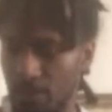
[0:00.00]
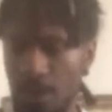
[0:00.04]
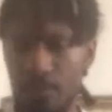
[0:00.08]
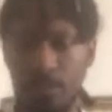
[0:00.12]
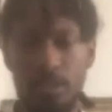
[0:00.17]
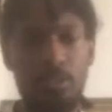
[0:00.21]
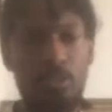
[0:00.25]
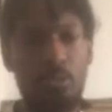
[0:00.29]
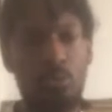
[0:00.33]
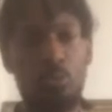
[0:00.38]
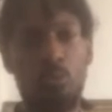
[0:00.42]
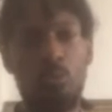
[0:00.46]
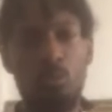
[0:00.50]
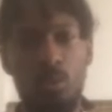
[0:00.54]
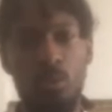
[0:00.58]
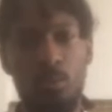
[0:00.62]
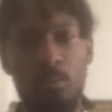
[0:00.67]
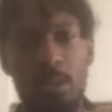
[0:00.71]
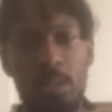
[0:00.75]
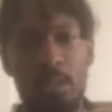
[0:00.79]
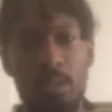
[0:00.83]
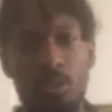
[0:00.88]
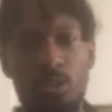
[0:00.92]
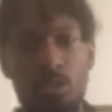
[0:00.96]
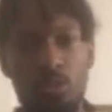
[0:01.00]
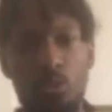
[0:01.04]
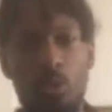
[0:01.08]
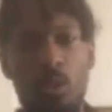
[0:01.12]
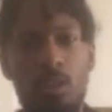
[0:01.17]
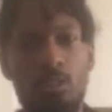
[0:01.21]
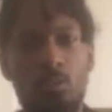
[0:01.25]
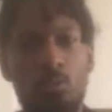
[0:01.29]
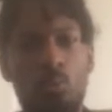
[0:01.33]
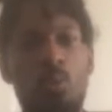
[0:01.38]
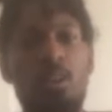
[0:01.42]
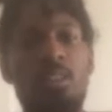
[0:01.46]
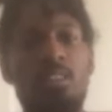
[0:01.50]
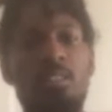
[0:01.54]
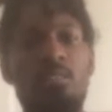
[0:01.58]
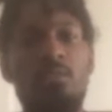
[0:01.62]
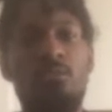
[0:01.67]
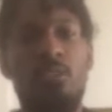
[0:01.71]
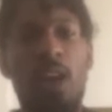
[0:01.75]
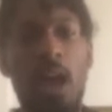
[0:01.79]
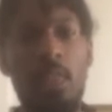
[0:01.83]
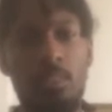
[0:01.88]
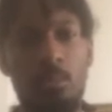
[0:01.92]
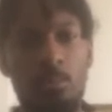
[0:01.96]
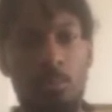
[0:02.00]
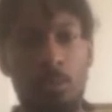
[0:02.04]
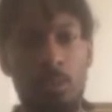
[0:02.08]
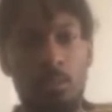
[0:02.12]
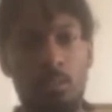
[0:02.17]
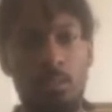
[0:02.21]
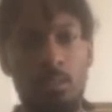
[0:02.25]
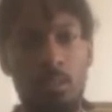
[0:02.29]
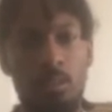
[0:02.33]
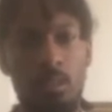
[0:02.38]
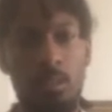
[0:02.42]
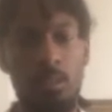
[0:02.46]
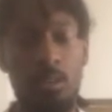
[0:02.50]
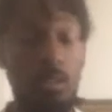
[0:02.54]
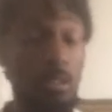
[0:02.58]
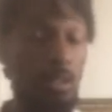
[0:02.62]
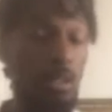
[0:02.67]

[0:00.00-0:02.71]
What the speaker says: Very soon we'll make a choice. What is valuable